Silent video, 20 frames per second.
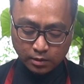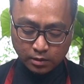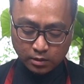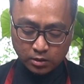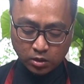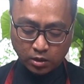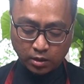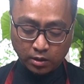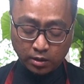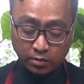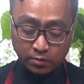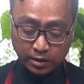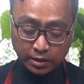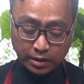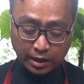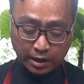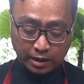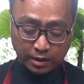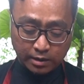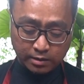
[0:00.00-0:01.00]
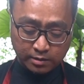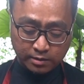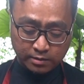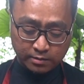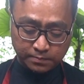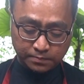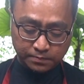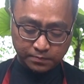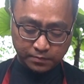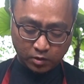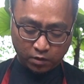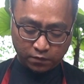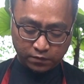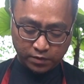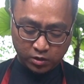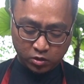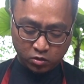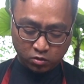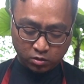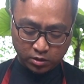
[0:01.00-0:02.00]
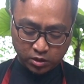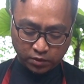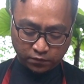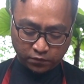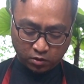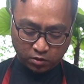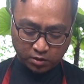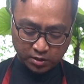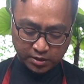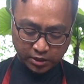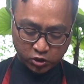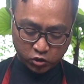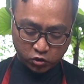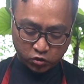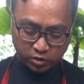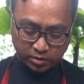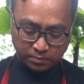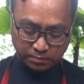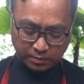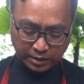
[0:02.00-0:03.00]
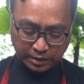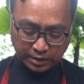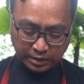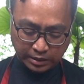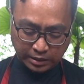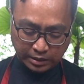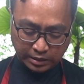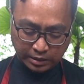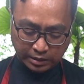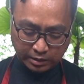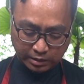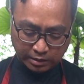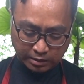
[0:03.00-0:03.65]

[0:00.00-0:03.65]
So right now the color of the yolk is of course extremely